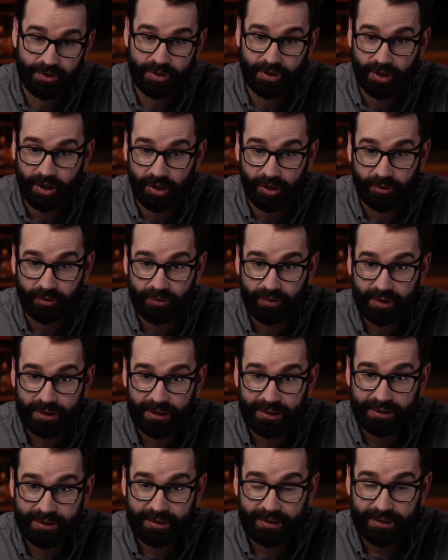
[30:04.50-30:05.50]
to go
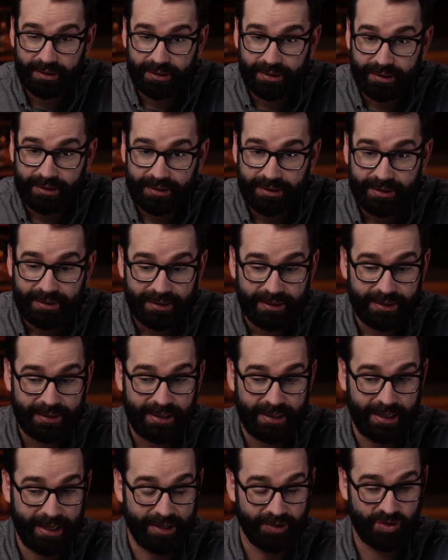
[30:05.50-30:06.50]

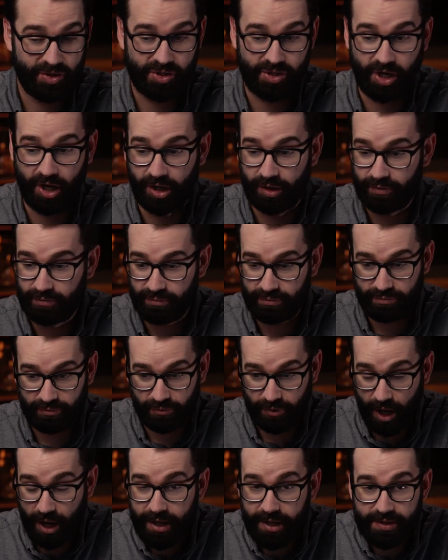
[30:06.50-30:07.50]
and start
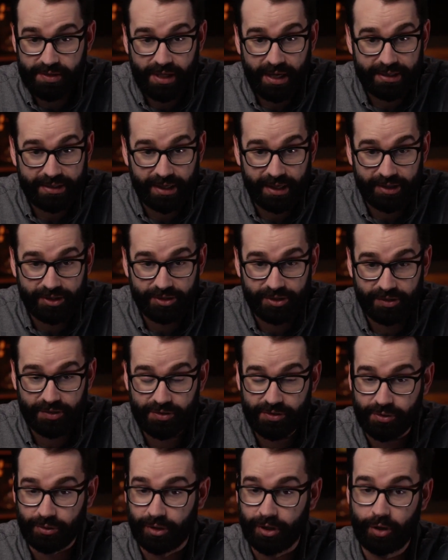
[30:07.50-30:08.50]
writing
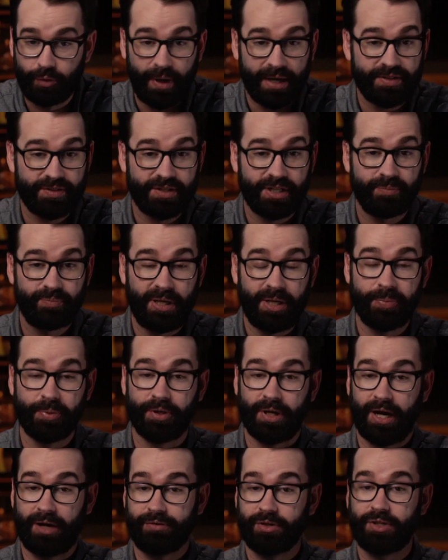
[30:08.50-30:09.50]
citations or arresting
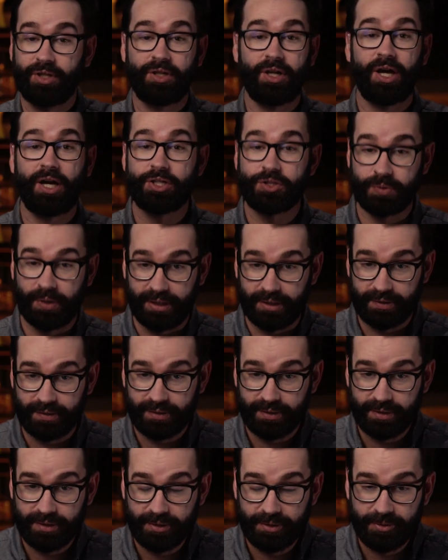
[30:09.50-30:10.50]
people, however the law is written,